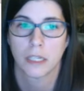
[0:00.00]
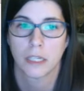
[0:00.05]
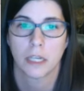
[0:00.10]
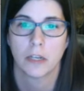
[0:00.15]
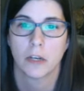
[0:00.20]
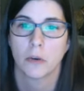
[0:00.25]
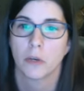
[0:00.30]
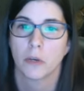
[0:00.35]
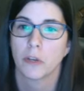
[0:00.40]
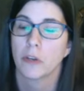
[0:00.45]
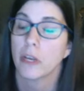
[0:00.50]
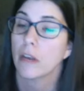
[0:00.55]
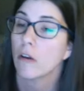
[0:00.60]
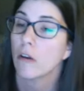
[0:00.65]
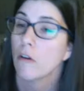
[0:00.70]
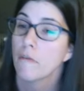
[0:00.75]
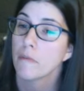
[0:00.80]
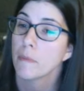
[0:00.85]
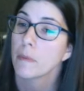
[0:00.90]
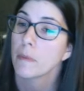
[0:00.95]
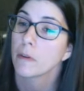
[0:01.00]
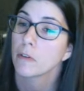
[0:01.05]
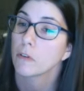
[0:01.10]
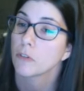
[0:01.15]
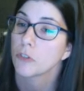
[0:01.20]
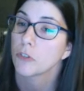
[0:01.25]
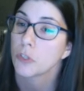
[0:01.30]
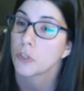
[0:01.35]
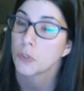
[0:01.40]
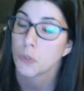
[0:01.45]
when you get home from the
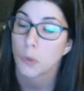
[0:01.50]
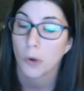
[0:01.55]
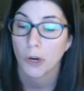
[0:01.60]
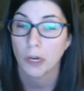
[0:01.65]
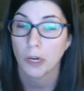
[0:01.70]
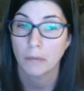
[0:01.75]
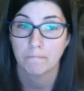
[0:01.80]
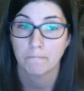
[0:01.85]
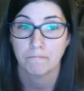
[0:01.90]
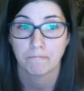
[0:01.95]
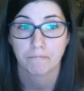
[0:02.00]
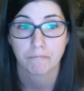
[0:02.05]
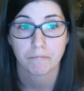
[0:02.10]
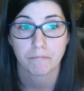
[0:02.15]
grocery store,